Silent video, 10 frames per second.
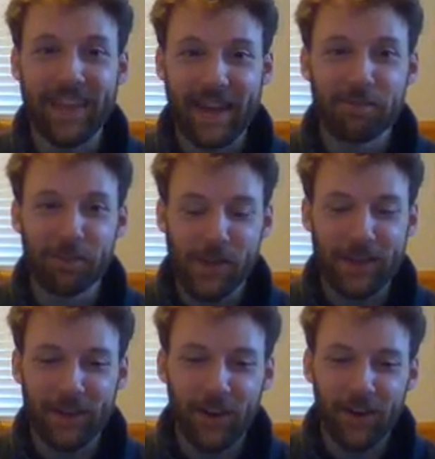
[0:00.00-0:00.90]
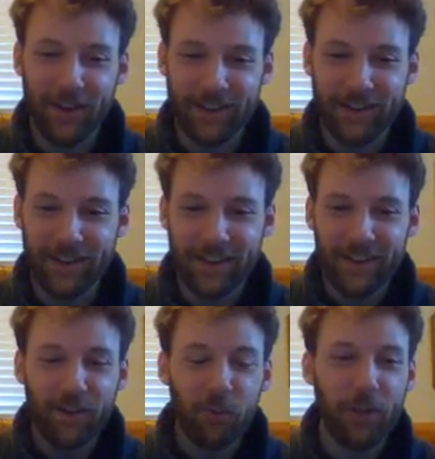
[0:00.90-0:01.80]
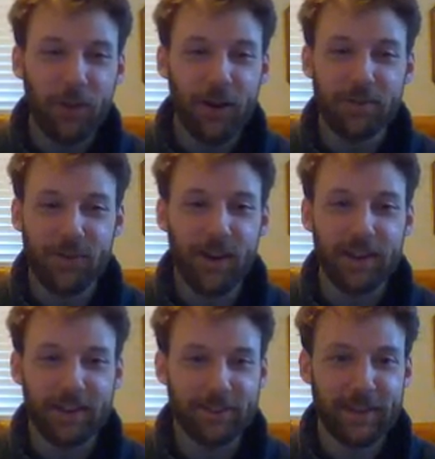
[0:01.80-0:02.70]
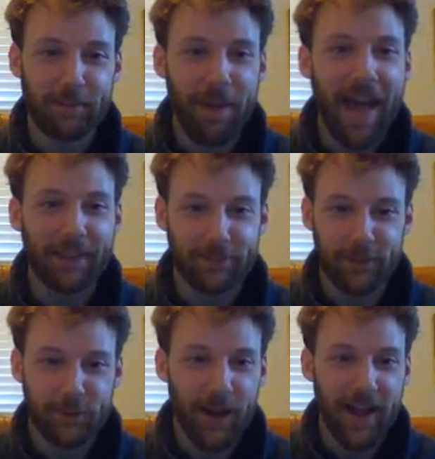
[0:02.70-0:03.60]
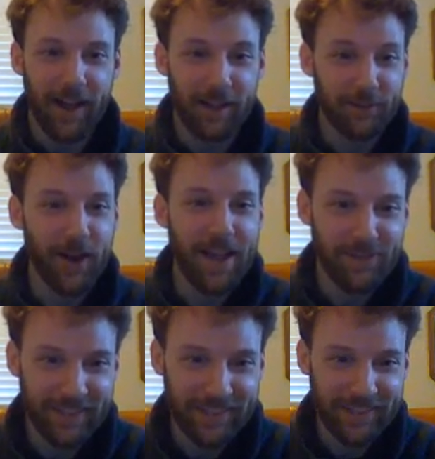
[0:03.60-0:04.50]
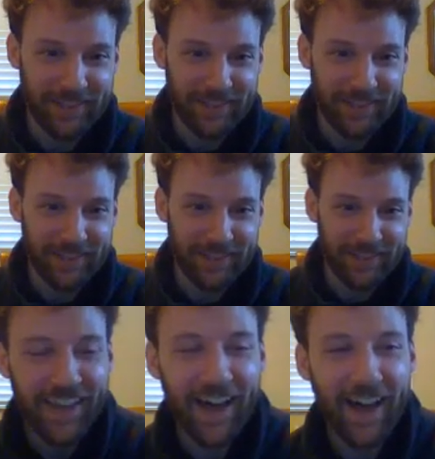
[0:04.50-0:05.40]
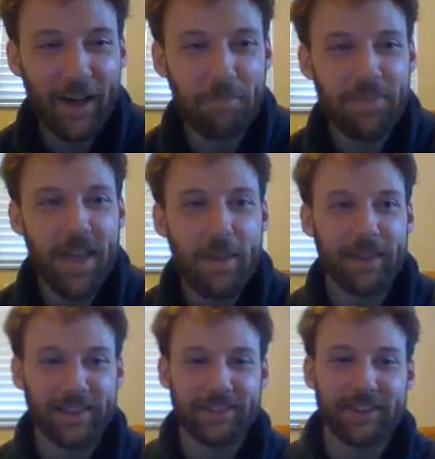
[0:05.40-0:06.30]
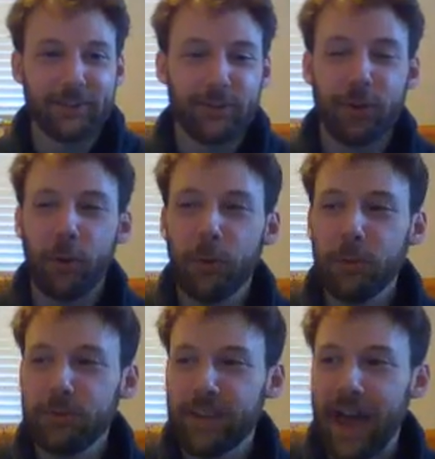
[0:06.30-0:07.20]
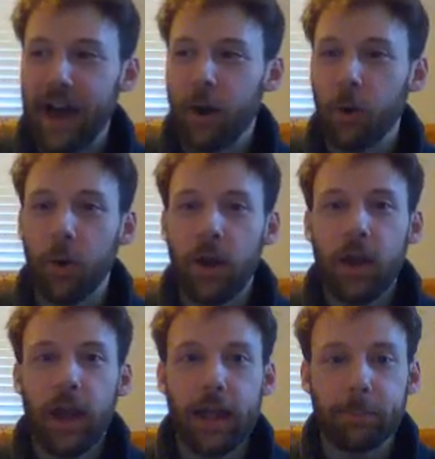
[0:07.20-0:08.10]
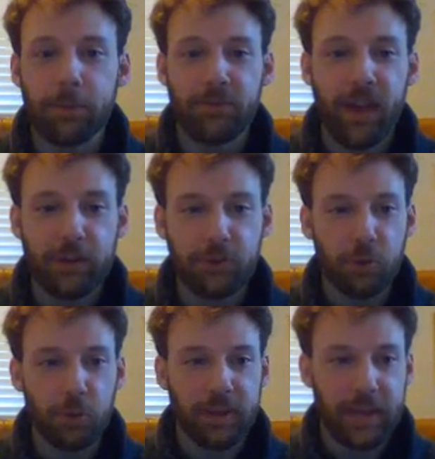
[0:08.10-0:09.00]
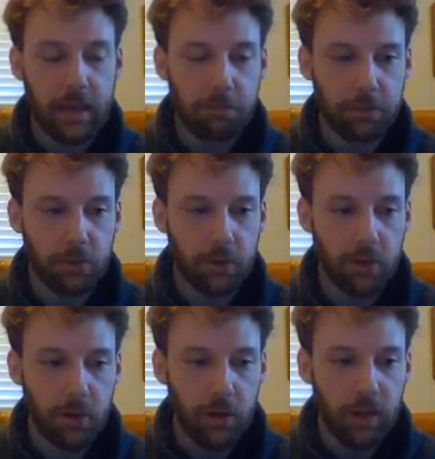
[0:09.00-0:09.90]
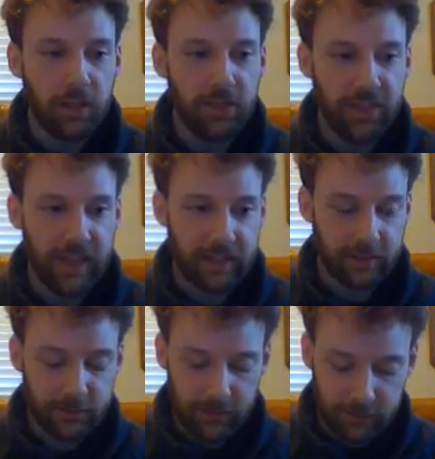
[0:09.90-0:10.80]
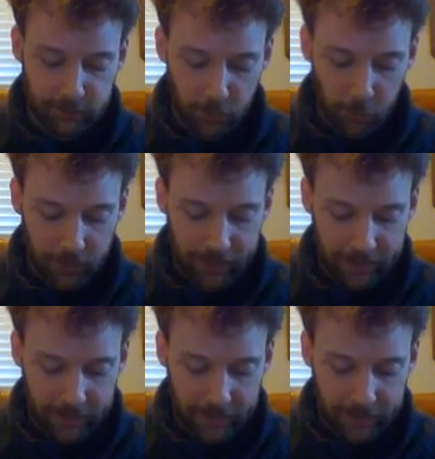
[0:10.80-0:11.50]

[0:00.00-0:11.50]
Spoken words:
gambling on whether a friend is going to pass a driving test, because it shows how a professional gambler thinks. And so